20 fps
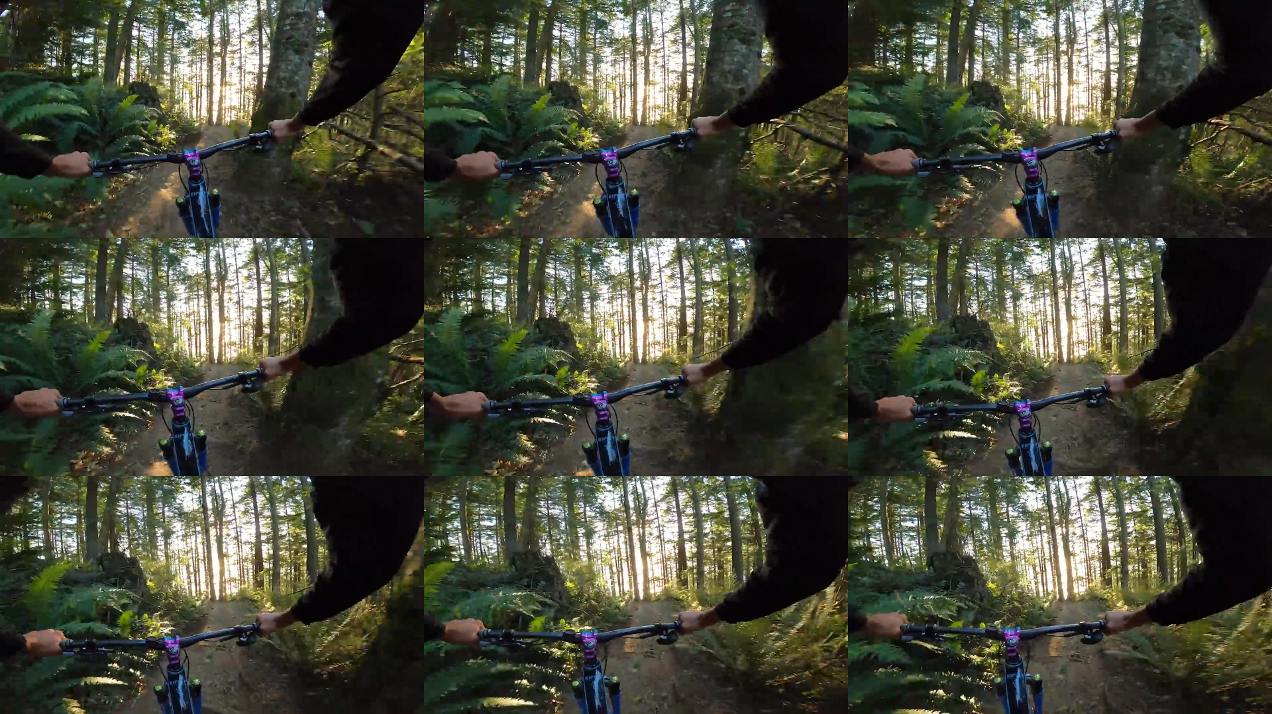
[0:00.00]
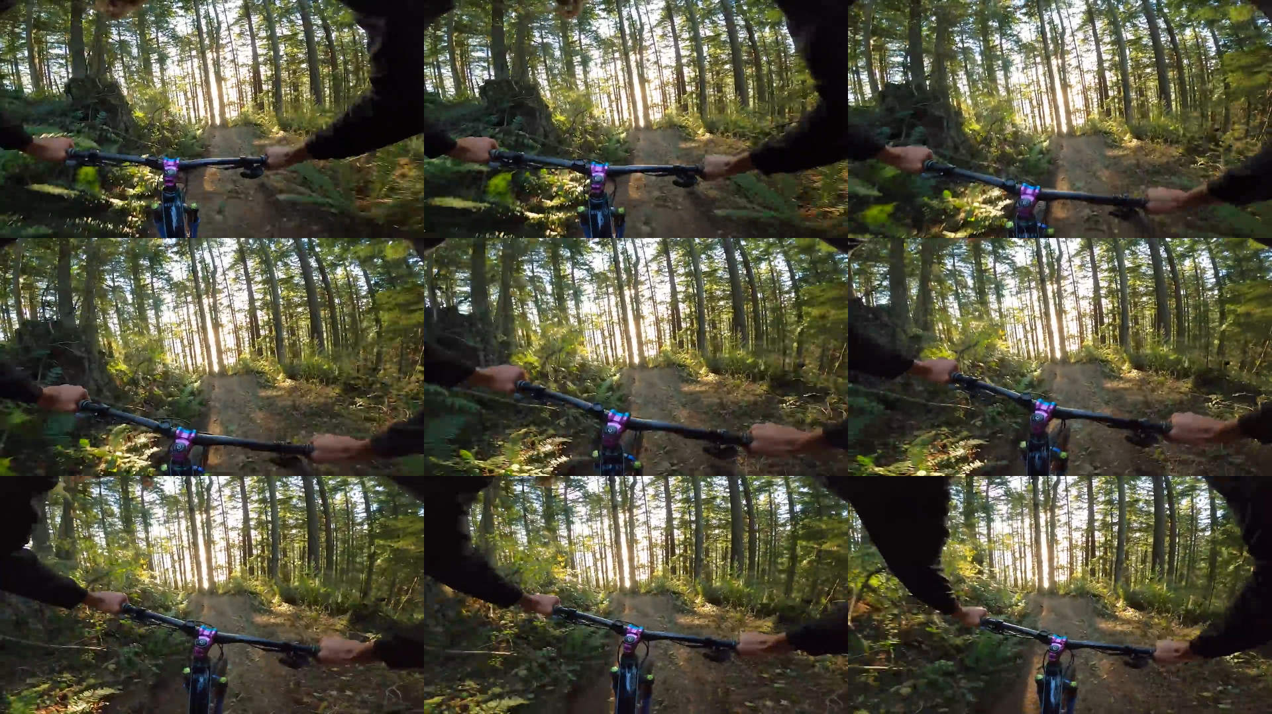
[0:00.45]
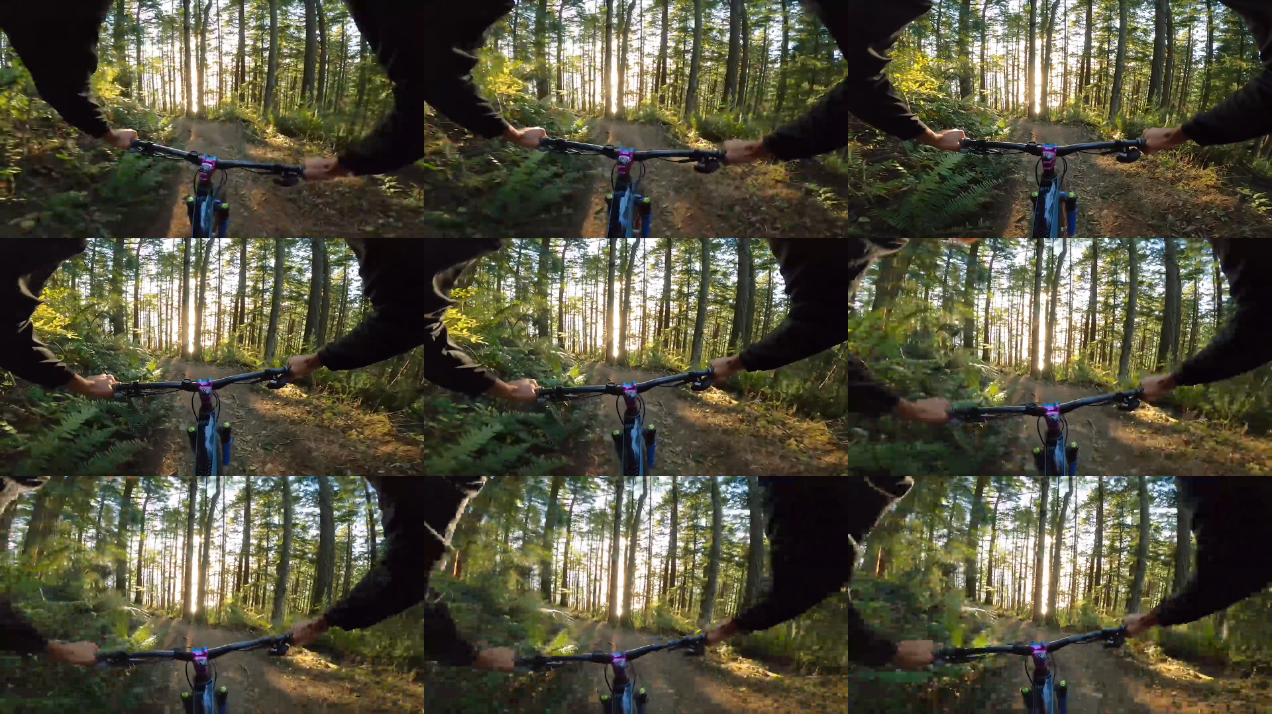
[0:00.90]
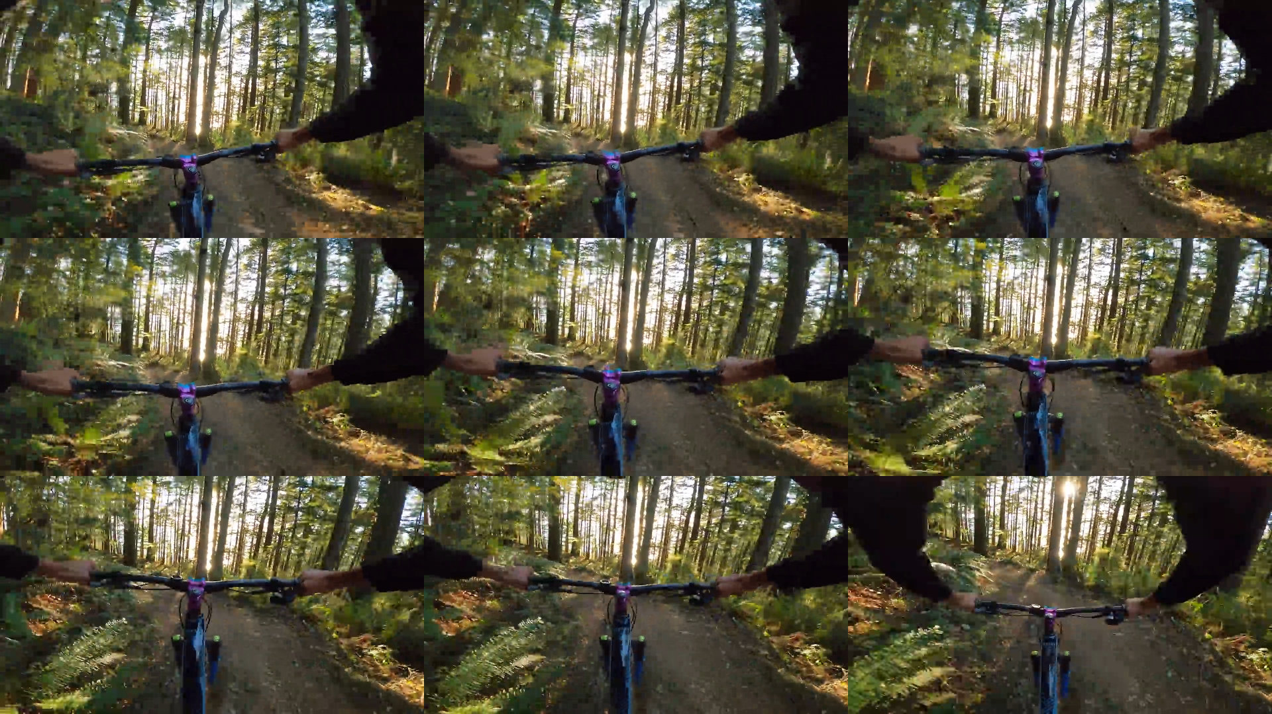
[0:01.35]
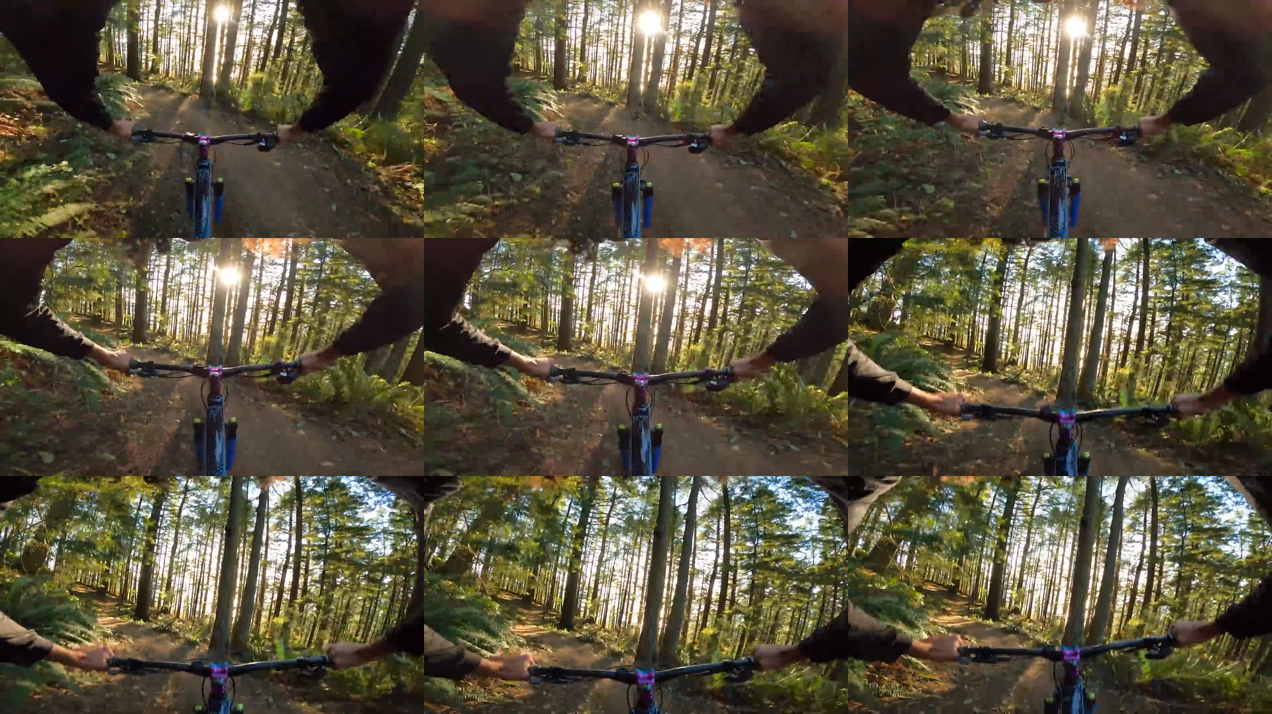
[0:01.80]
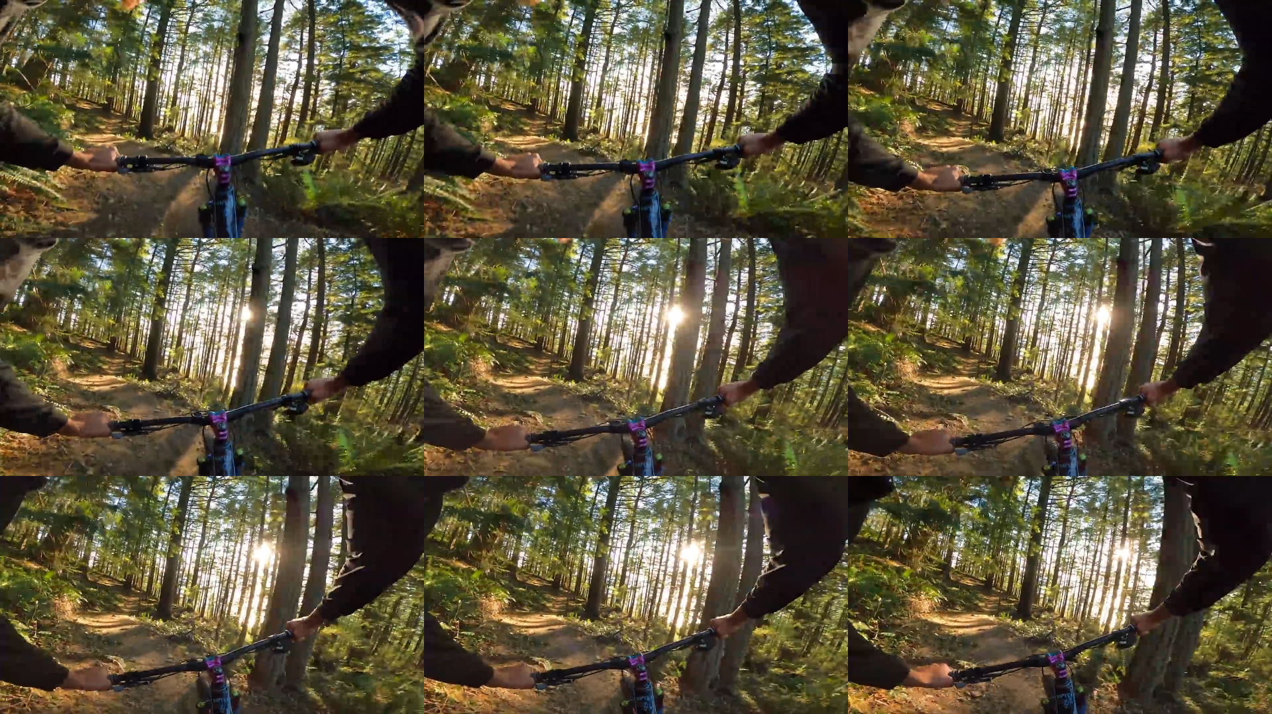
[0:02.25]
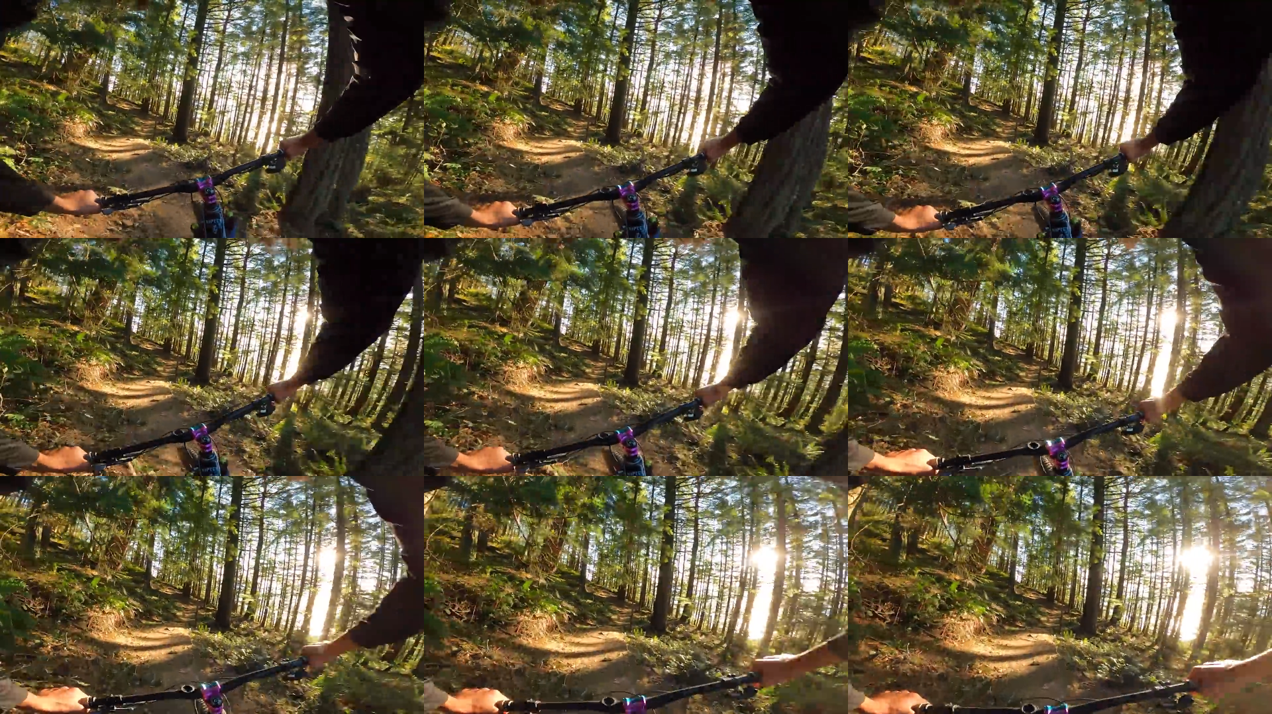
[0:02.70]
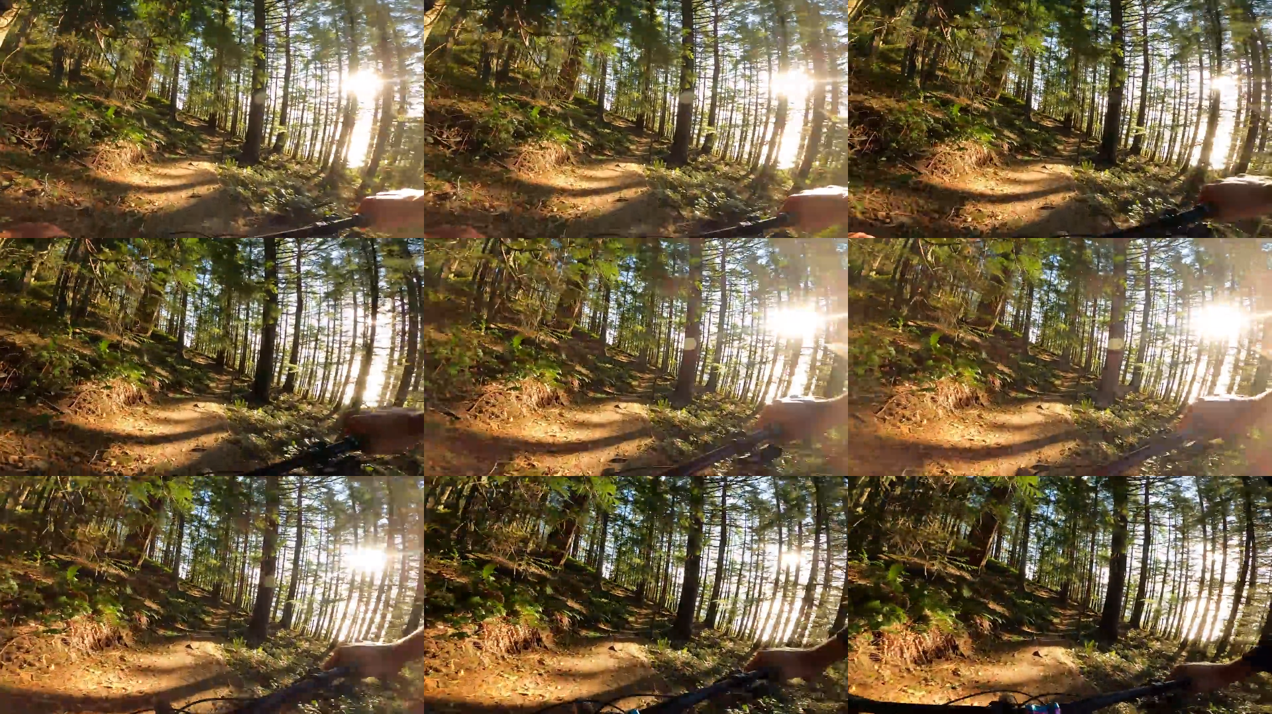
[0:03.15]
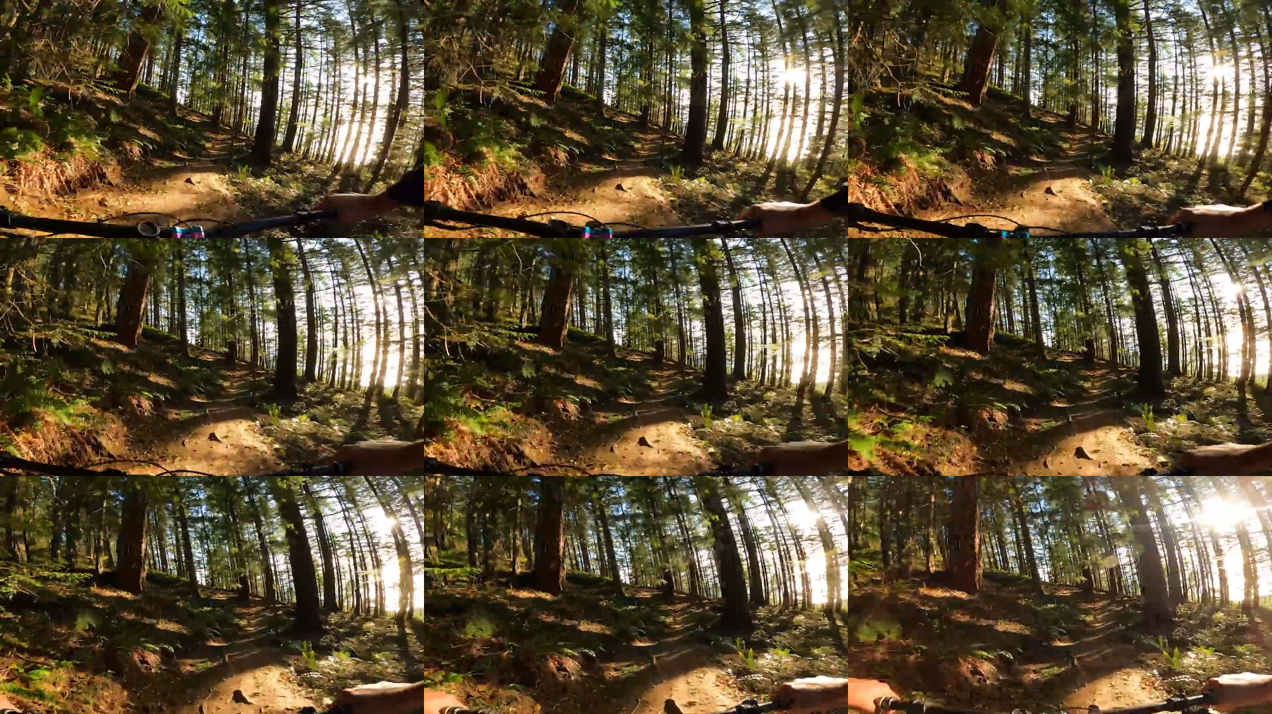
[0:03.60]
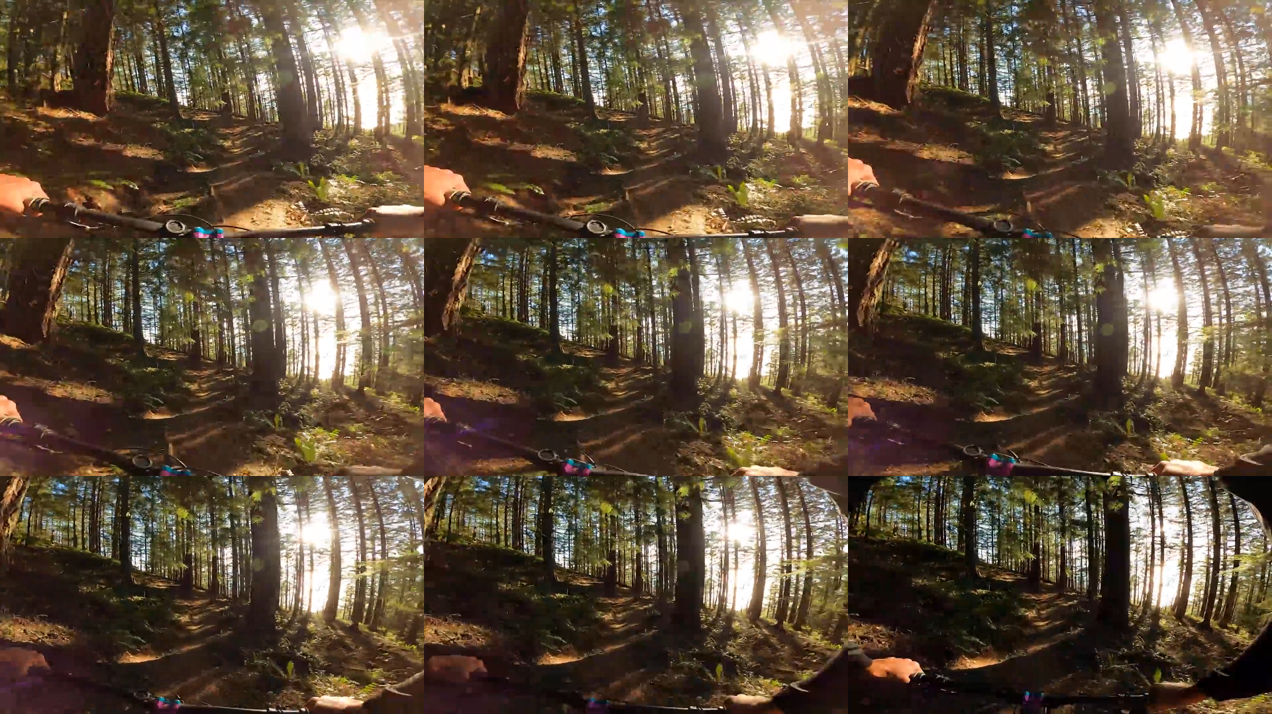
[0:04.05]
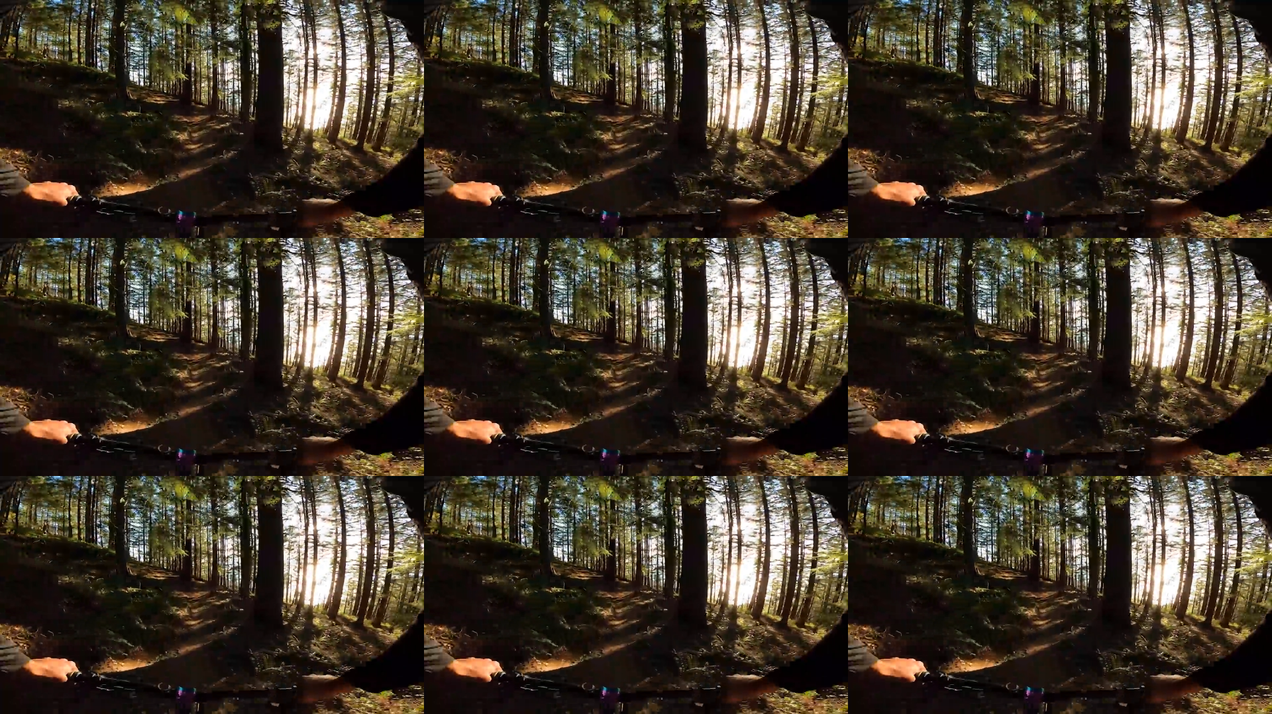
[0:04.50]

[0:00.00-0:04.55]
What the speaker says: No face is visible, so there are no lips to read.